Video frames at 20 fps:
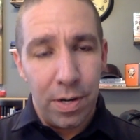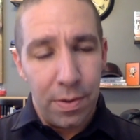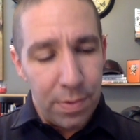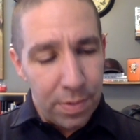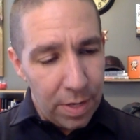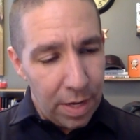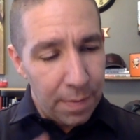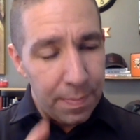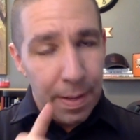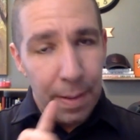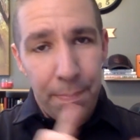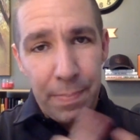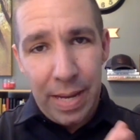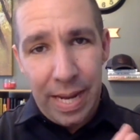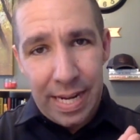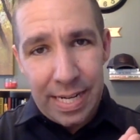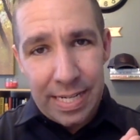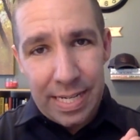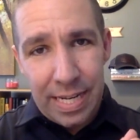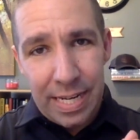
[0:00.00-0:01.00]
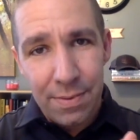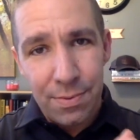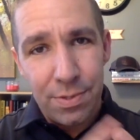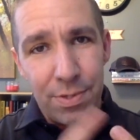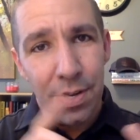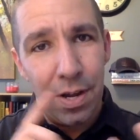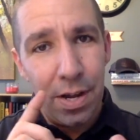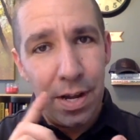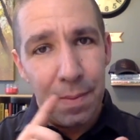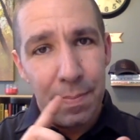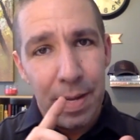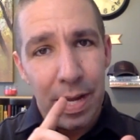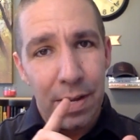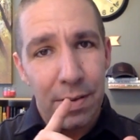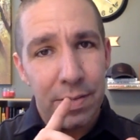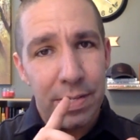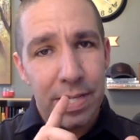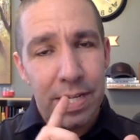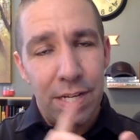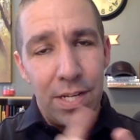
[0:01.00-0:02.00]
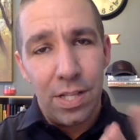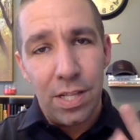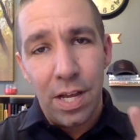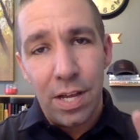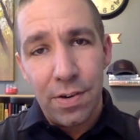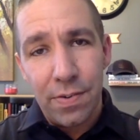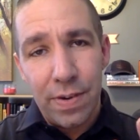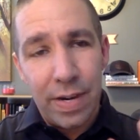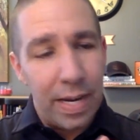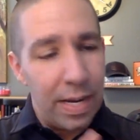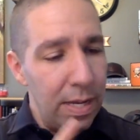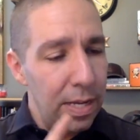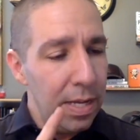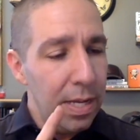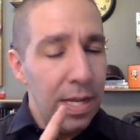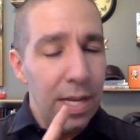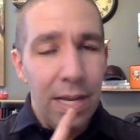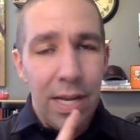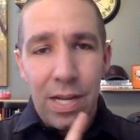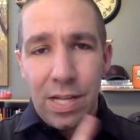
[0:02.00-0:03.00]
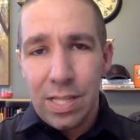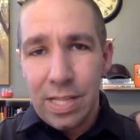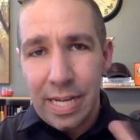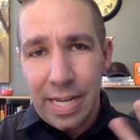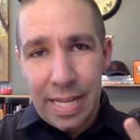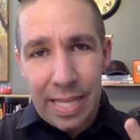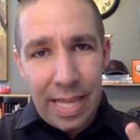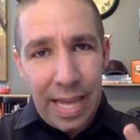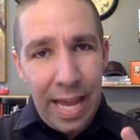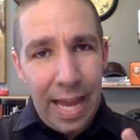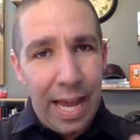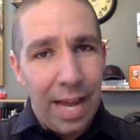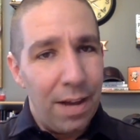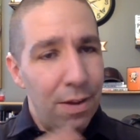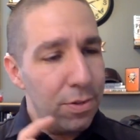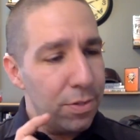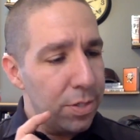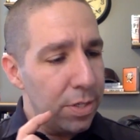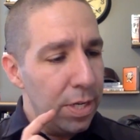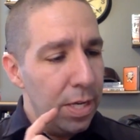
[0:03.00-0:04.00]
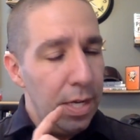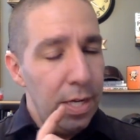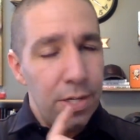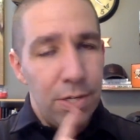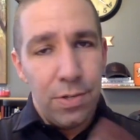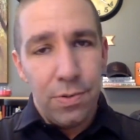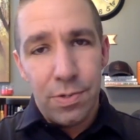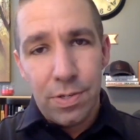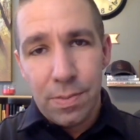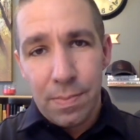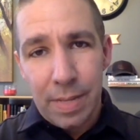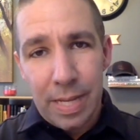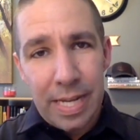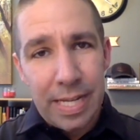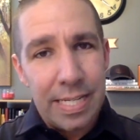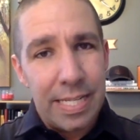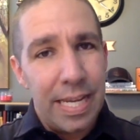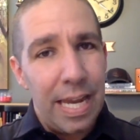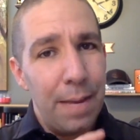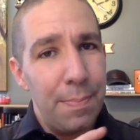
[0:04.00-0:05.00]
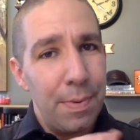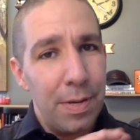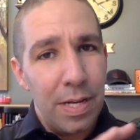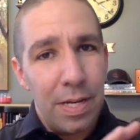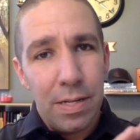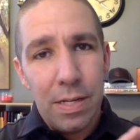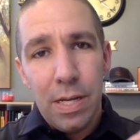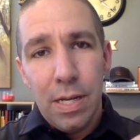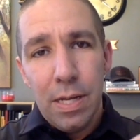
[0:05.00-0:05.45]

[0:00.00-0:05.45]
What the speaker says: We're talking about painting. We're talking about decluttering, cleaning the house, doing some landscaping,